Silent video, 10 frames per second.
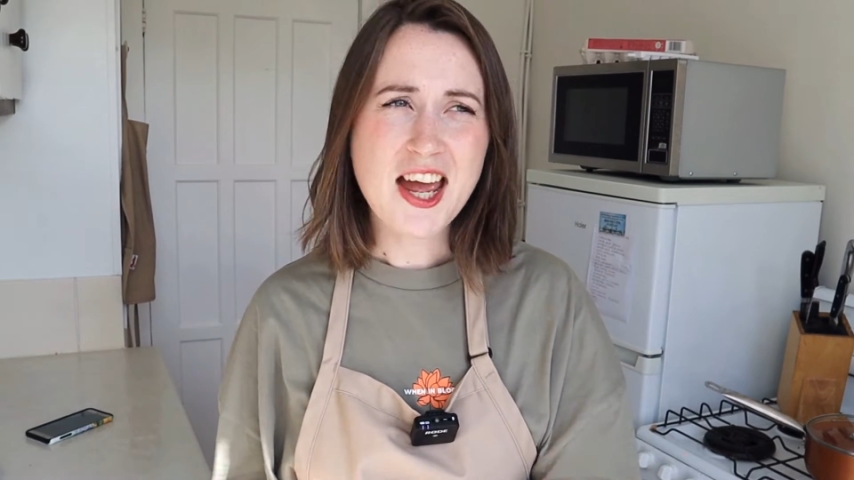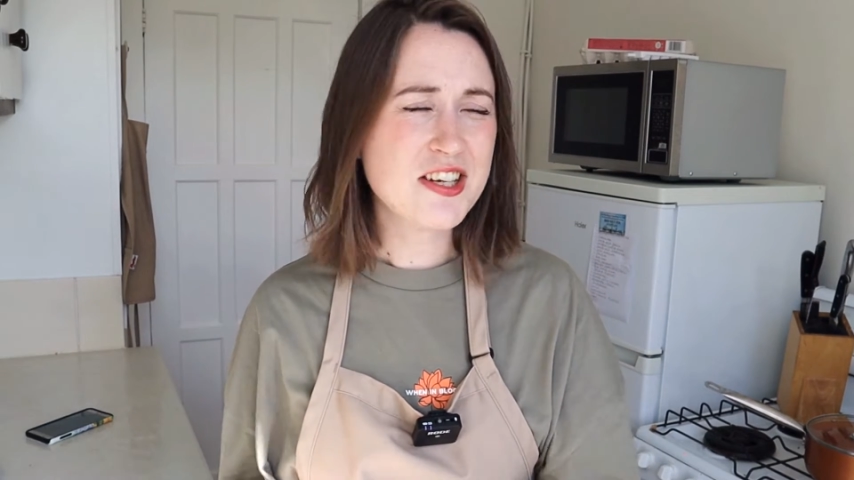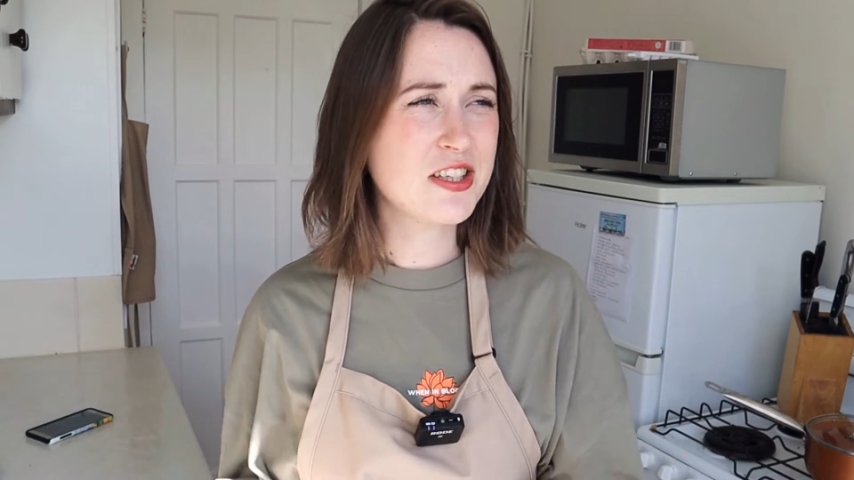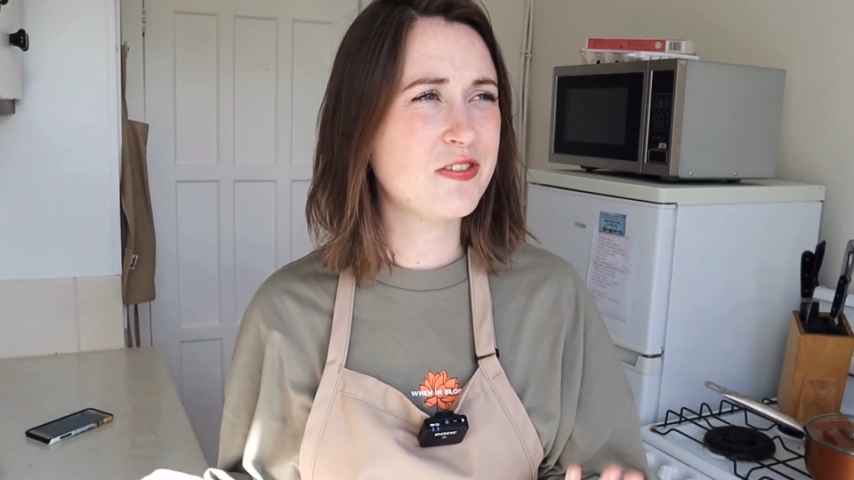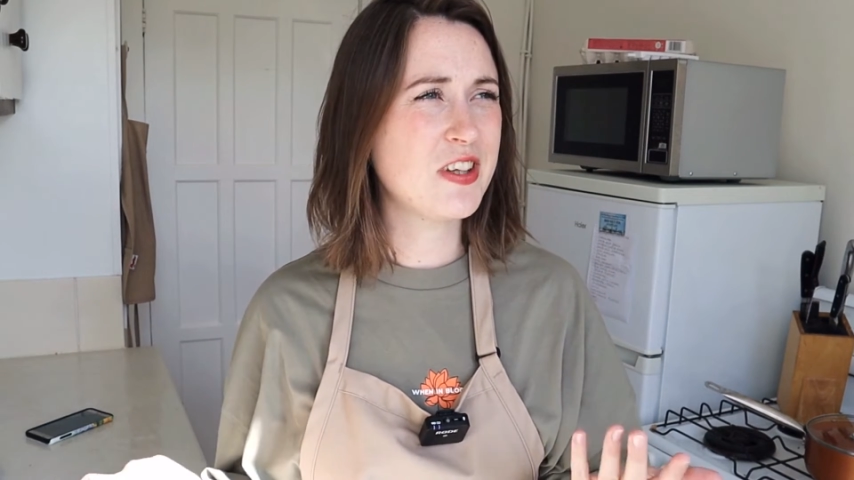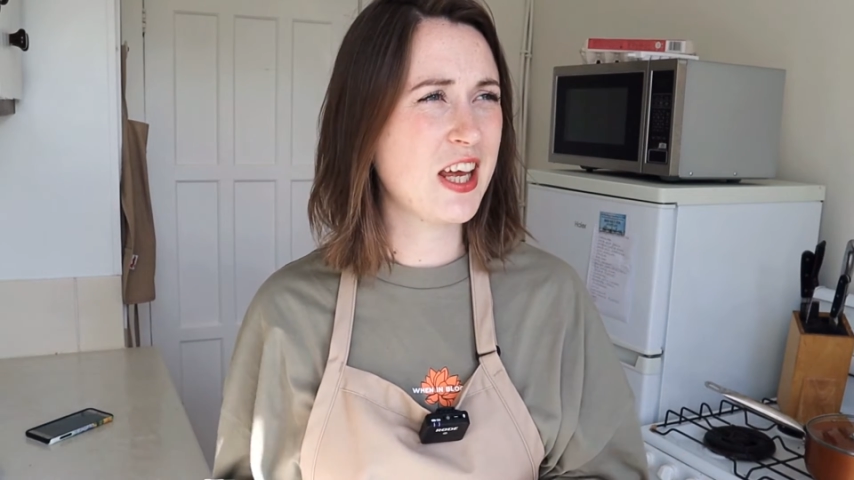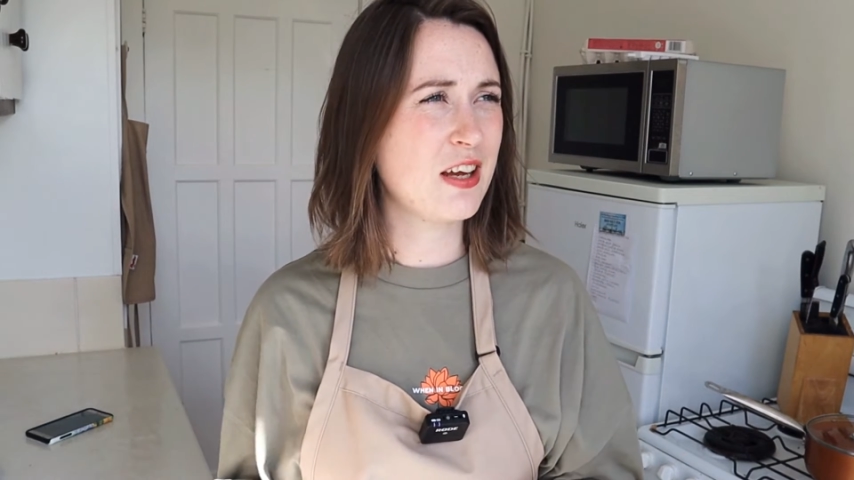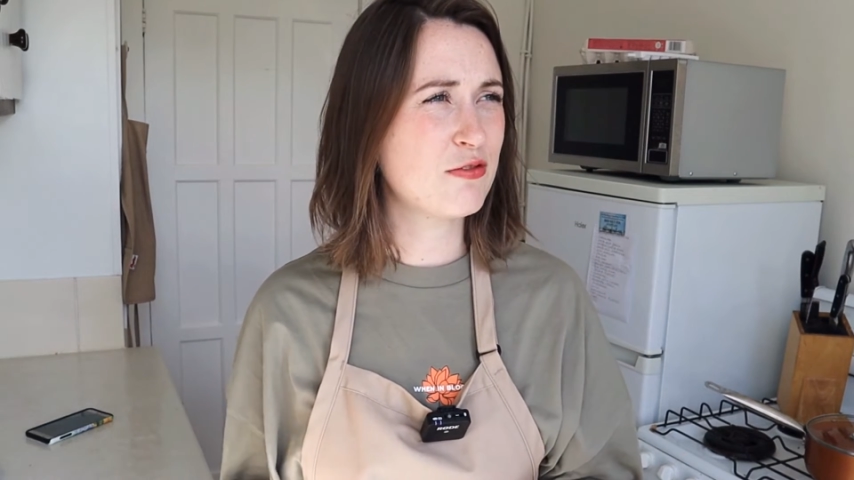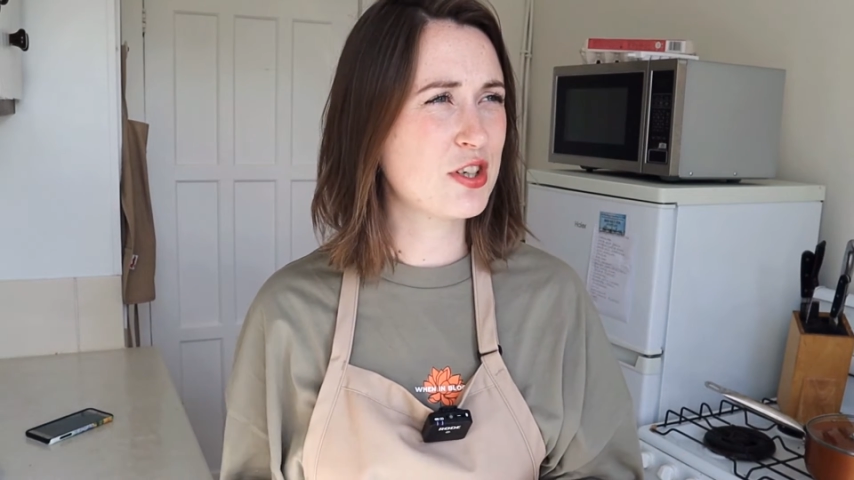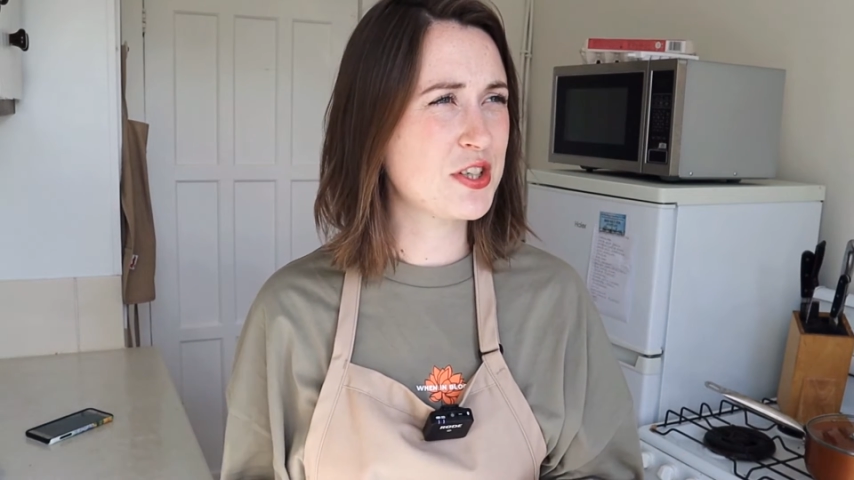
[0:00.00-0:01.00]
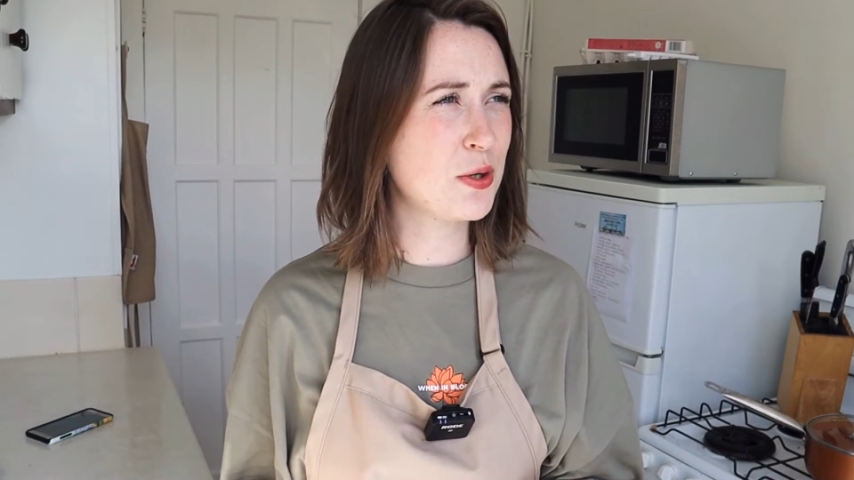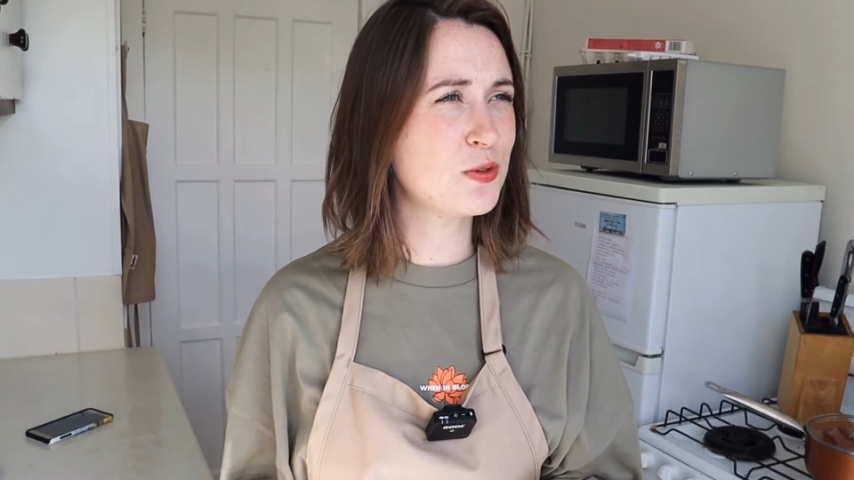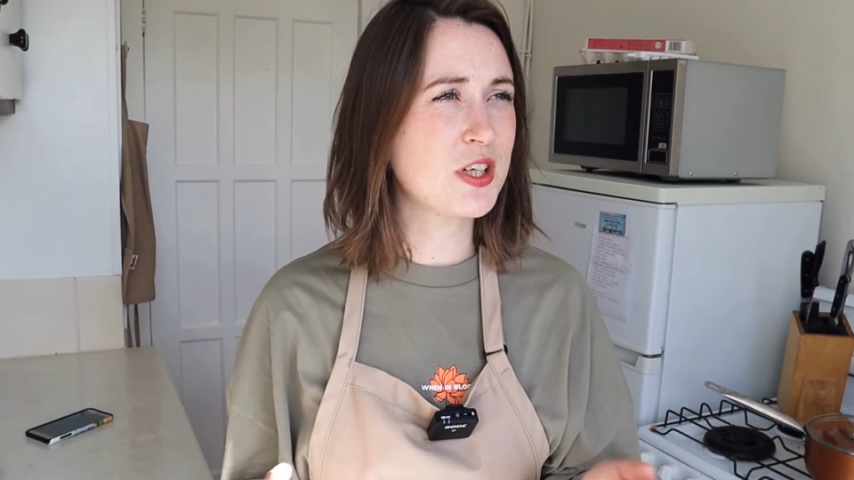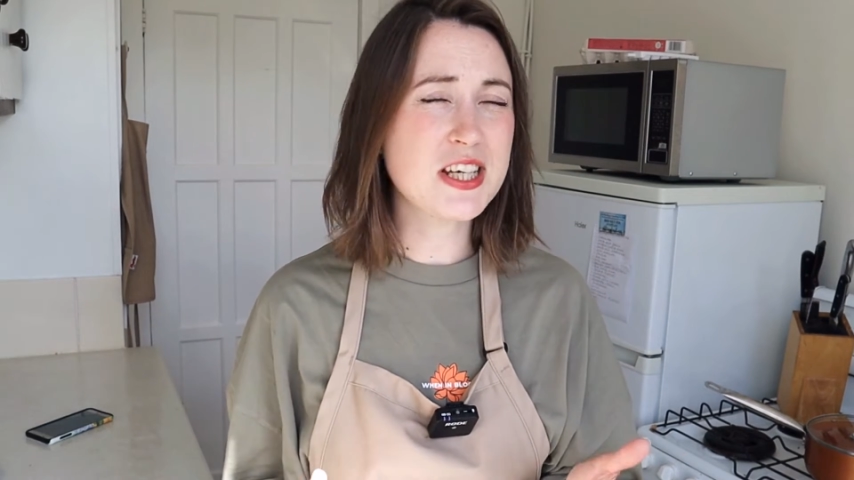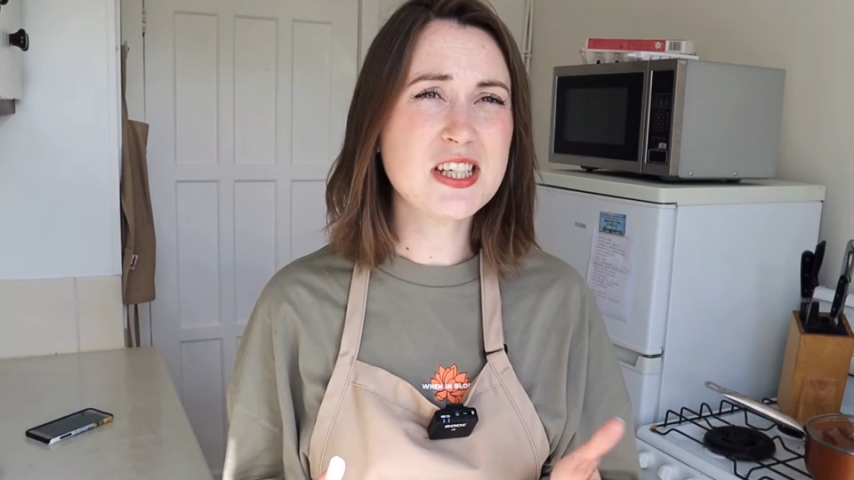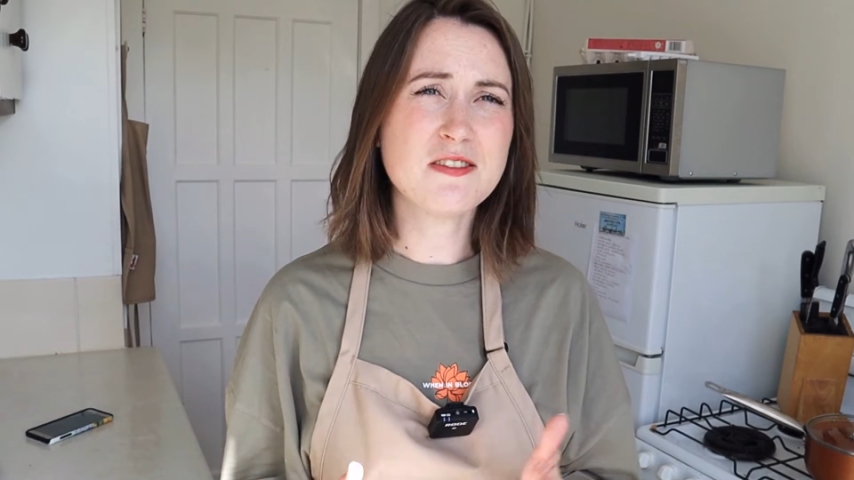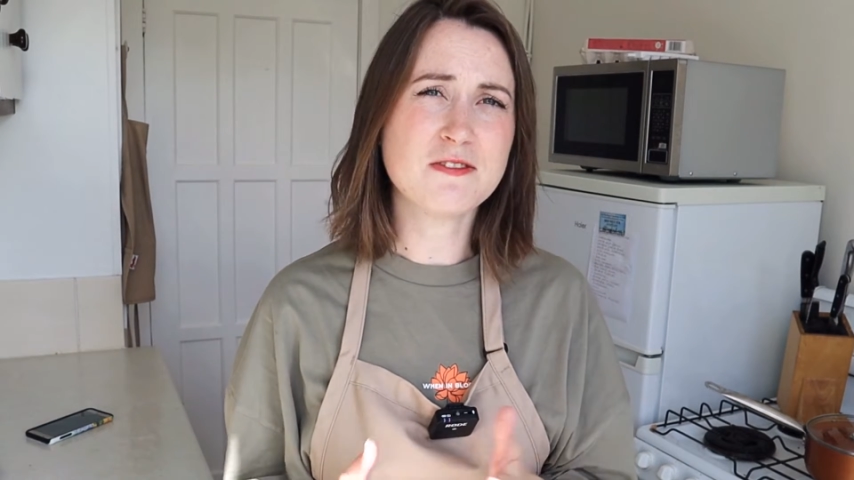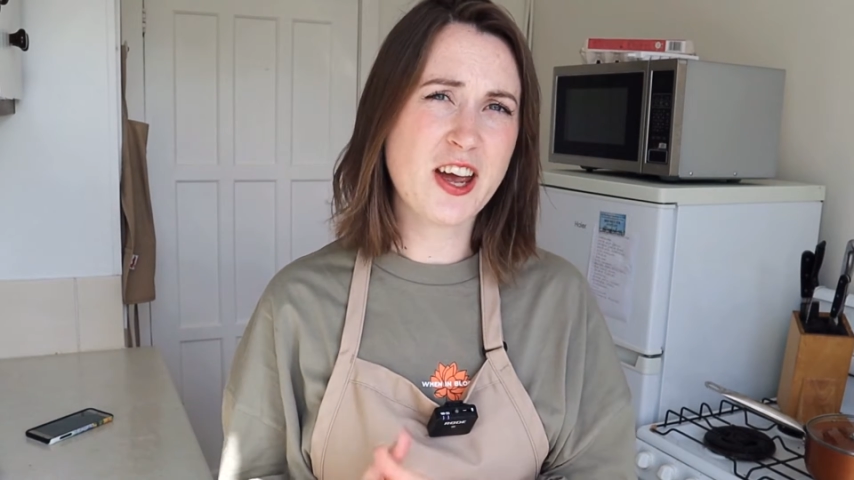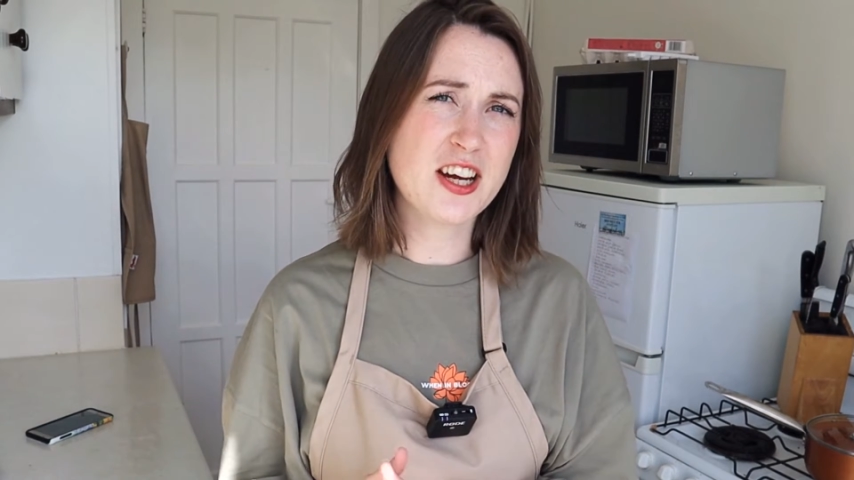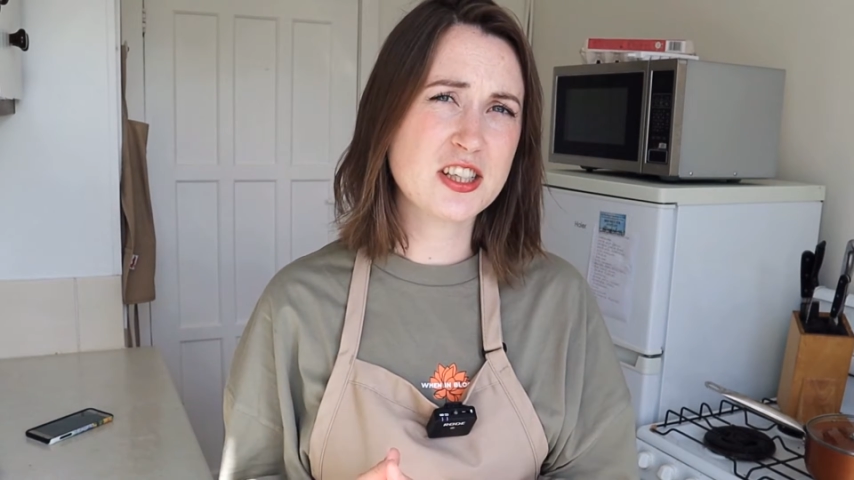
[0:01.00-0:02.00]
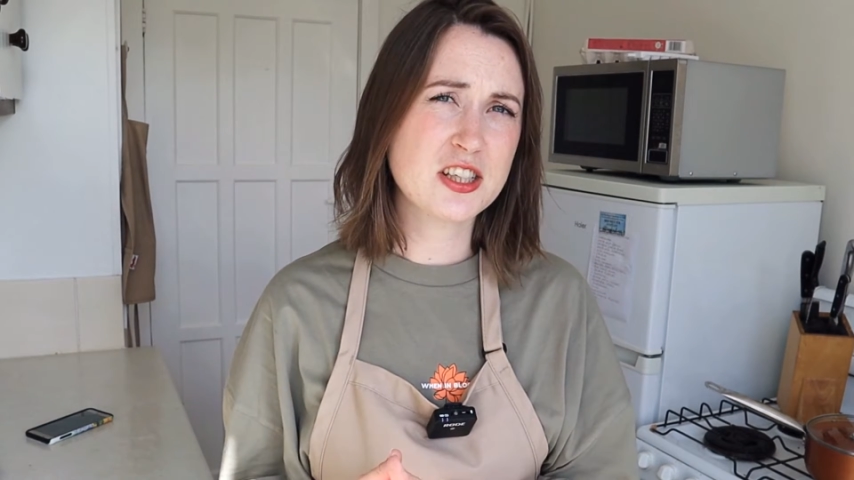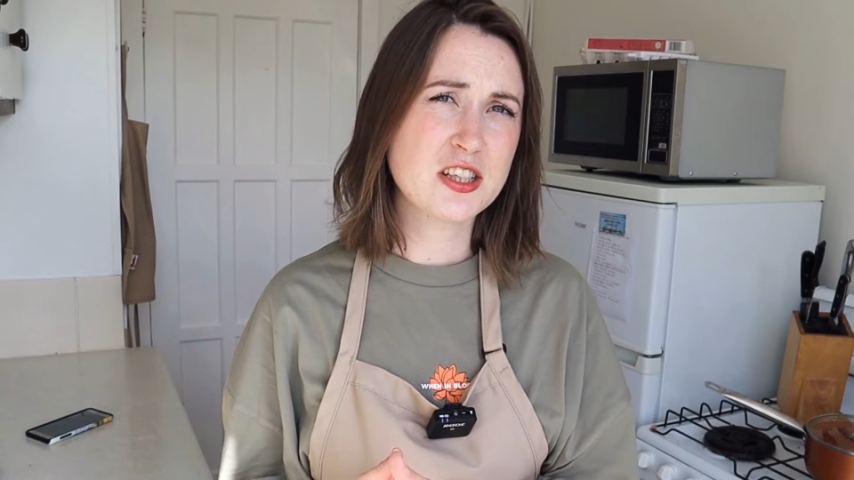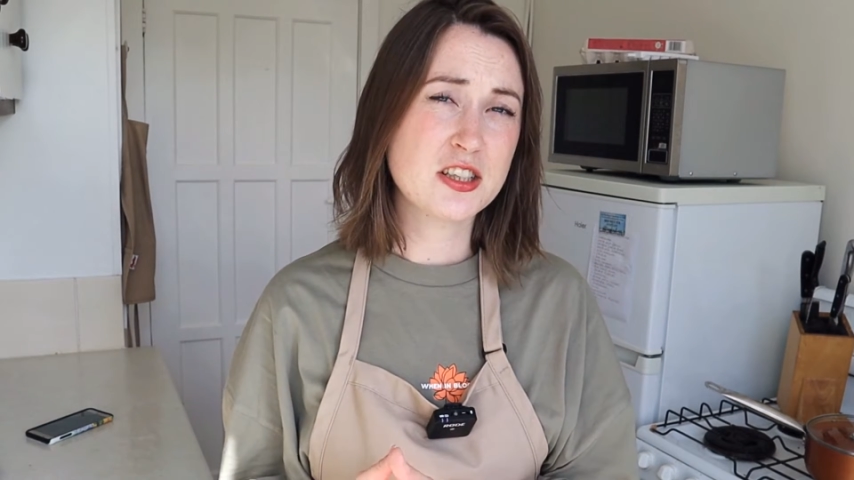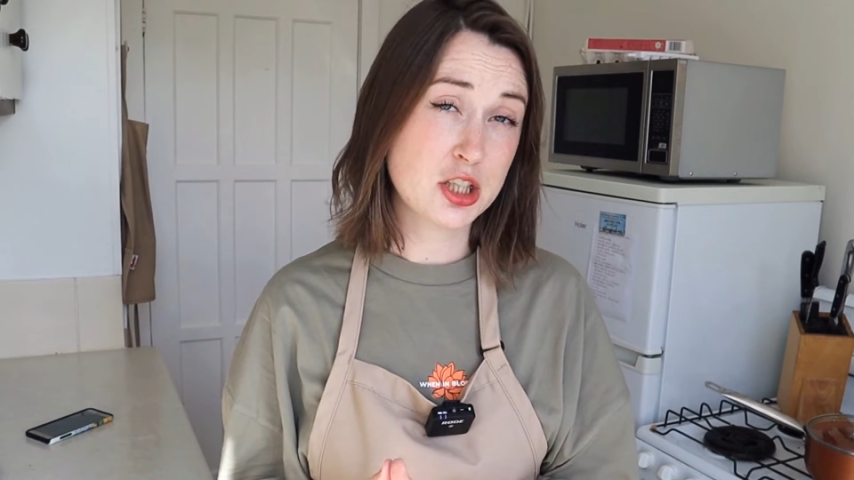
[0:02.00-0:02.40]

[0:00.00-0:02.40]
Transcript: and if the end result is in fact